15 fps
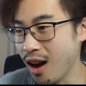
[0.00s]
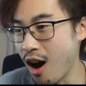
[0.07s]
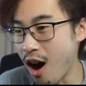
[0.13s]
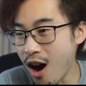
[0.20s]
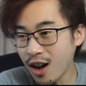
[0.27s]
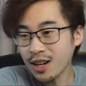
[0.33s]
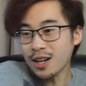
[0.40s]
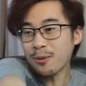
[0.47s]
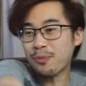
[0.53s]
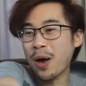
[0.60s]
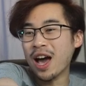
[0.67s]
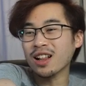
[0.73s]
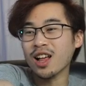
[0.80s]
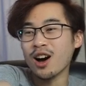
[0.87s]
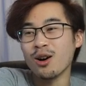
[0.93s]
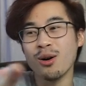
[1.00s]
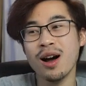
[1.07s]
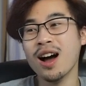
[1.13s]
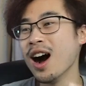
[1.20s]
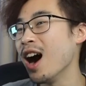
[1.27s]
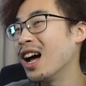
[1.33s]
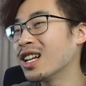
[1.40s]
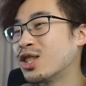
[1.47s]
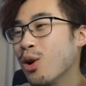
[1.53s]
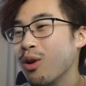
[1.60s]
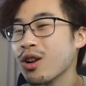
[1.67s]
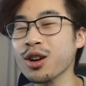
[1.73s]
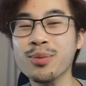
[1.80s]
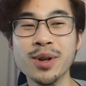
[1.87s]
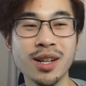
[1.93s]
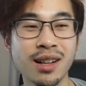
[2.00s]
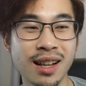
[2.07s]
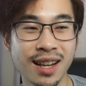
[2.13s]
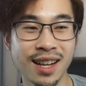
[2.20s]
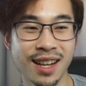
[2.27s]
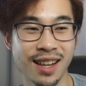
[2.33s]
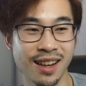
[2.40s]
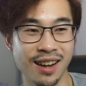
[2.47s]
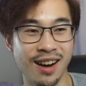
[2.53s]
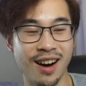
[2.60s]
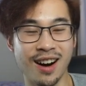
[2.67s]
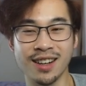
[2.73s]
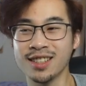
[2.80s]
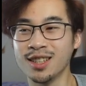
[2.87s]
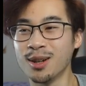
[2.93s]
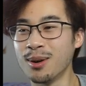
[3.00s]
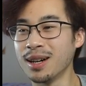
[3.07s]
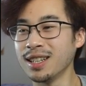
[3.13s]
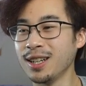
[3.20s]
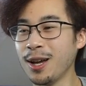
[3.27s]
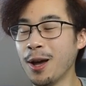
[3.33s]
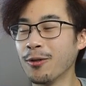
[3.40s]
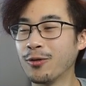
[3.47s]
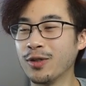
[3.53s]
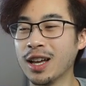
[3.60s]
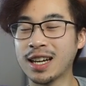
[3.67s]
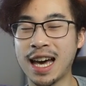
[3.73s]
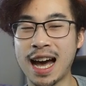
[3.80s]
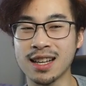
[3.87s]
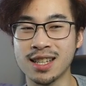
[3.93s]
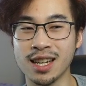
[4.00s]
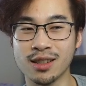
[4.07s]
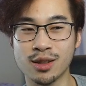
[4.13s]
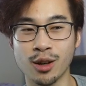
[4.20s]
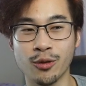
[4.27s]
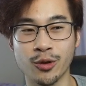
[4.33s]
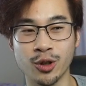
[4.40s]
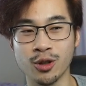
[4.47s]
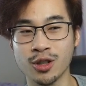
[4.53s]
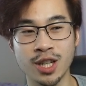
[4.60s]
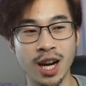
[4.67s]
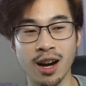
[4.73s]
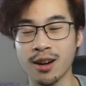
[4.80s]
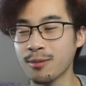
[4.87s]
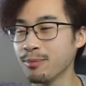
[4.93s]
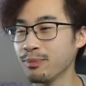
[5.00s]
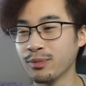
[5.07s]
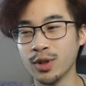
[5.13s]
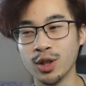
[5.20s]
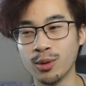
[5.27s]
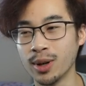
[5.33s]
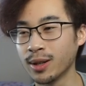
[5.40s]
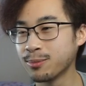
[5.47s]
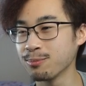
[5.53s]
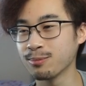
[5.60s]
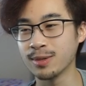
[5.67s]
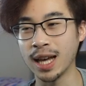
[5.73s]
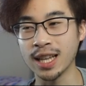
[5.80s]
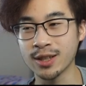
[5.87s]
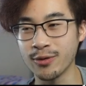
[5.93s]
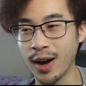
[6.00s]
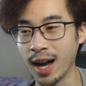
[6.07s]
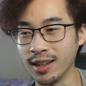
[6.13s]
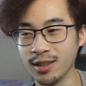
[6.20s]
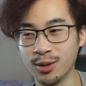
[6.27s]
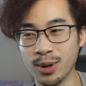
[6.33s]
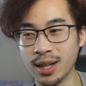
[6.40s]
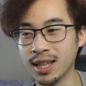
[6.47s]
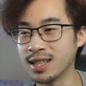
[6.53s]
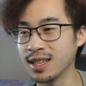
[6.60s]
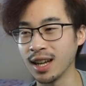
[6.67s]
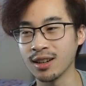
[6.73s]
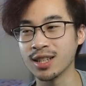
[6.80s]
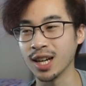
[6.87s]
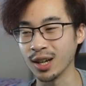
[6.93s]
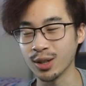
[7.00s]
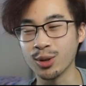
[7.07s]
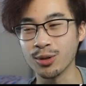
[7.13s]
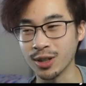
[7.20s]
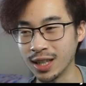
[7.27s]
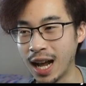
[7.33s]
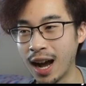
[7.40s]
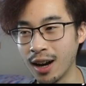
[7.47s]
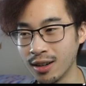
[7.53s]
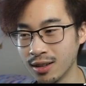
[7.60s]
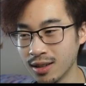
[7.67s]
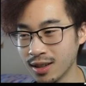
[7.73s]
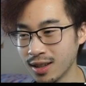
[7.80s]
On a pillow, adorable. Oh, you know what? If a cat takes over your chair, you know what? That's fine. You know what? It's their territory now.